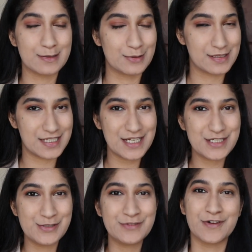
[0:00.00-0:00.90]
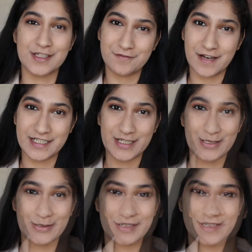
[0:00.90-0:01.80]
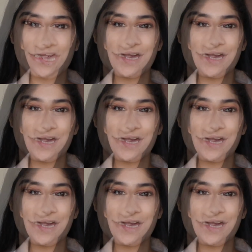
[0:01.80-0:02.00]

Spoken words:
so stay tuned for the final look.